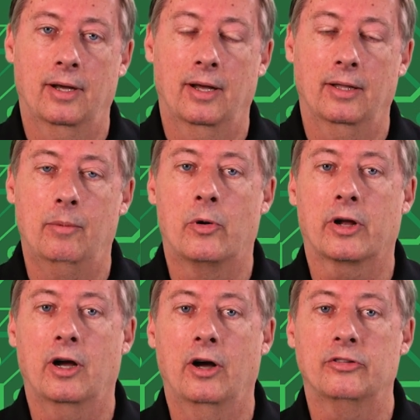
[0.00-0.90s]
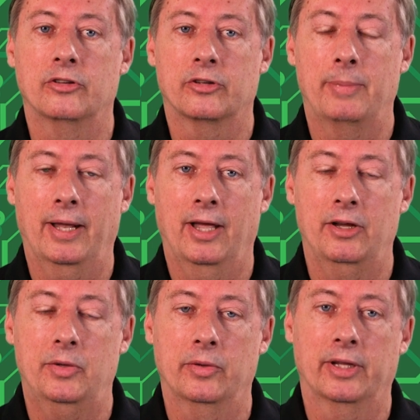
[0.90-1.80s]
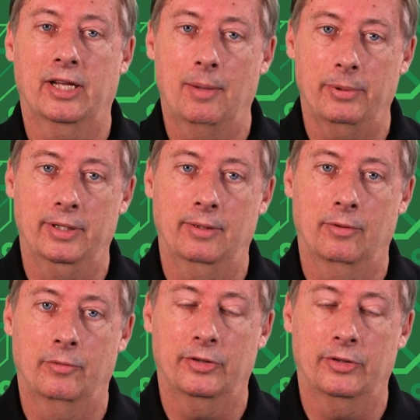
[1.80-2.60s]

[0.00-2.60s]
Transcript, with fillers: a little more cautious about how you're doing the coupling